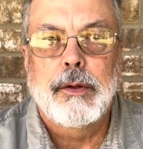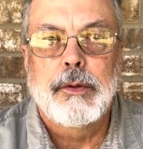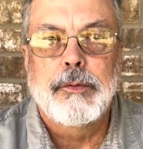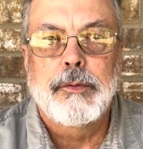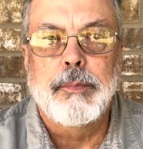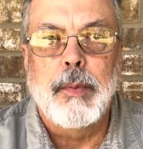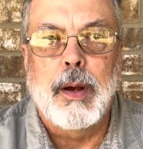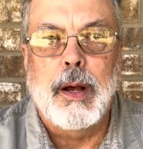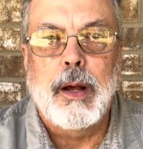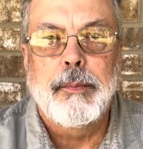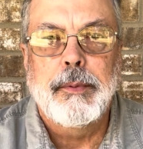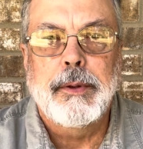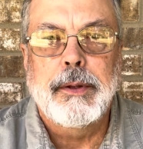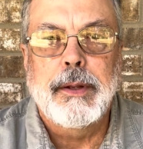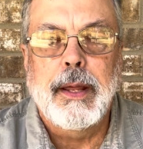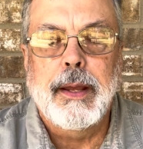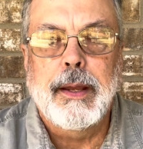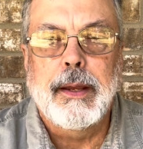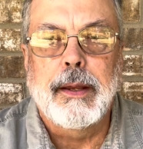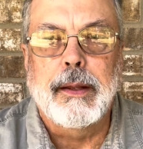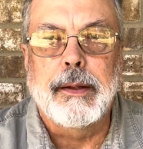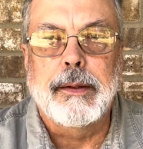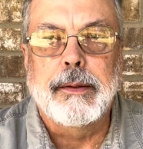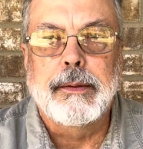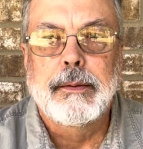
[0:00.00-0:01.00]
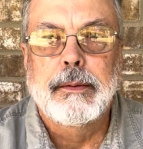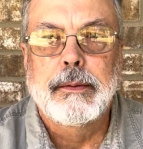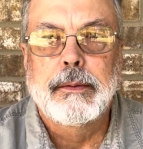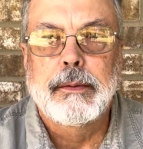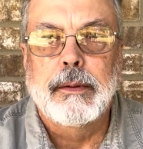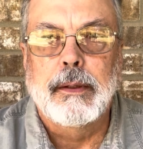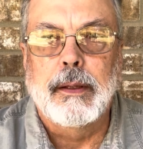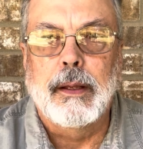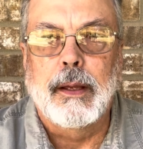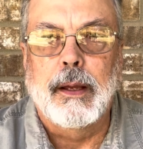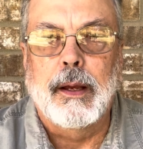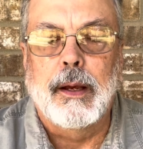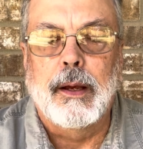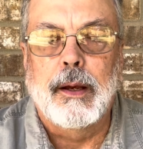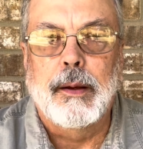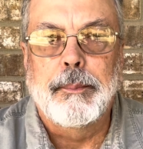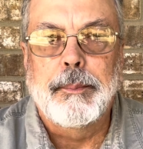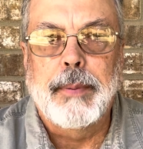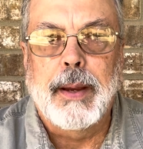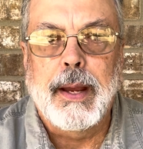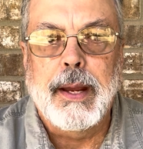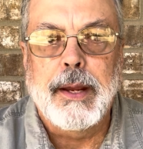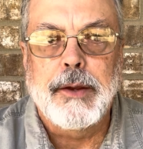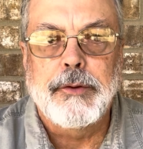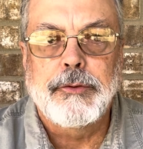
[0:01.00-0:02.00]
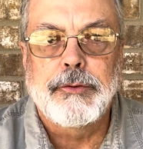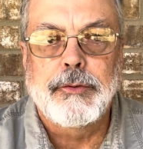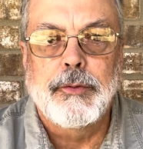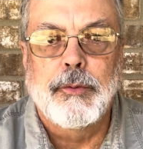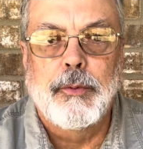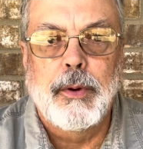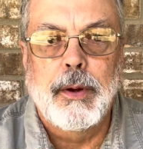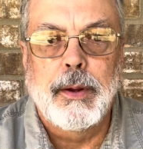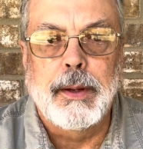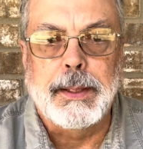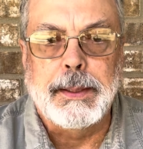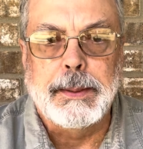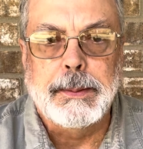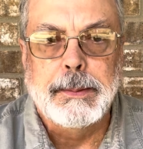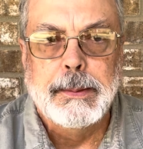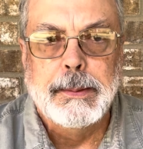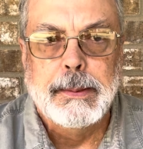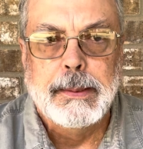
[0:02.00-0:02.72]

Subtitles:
mom and dad passed away,